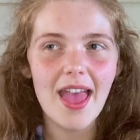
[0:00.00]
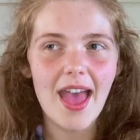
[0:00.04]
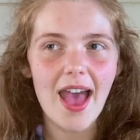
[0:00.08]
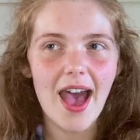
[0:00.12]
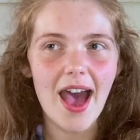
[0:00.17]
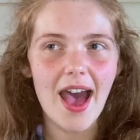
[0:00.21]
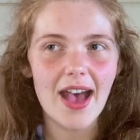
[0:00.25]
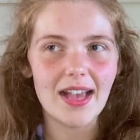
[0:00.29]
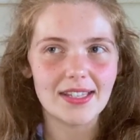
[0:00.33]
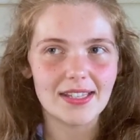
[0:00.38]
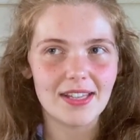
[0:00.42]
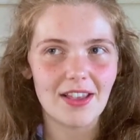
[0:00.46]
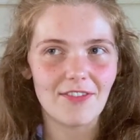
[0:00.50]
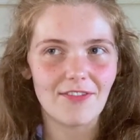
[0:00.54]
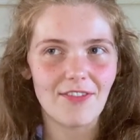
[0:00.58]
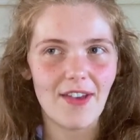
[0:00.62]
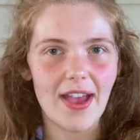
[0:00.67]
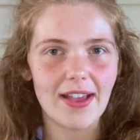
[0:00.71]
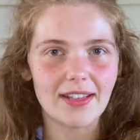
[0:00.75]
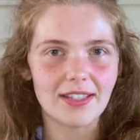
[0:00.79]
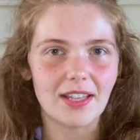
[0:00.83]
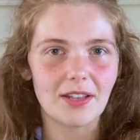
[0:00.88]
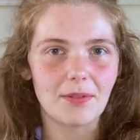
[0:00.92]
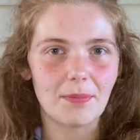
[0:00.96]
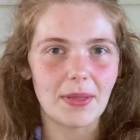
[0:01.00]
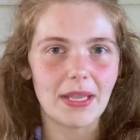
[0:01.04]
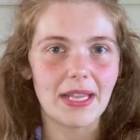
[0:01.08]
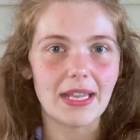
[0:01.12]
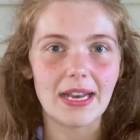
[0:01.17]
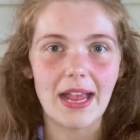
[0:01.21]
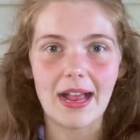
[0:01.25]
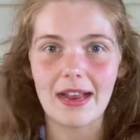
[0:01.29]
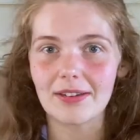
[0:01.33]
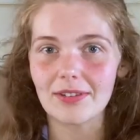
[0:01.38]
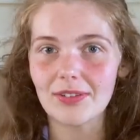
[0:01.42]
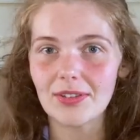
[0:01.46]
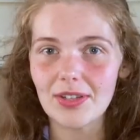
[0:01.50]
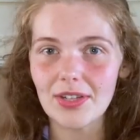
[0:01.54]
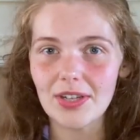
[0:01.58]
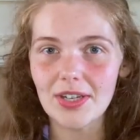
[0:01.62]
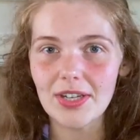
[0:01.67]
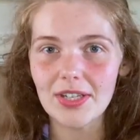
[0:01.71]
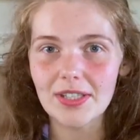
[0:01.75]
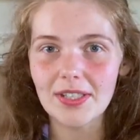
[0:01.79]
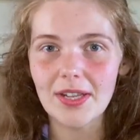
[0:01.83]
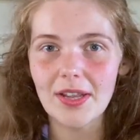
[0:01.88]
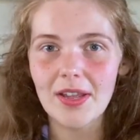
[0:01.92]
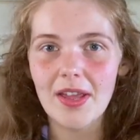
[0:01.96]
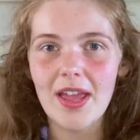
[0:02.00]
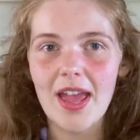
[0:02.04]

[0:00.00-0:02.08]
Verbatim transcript: has affected me in adulthood.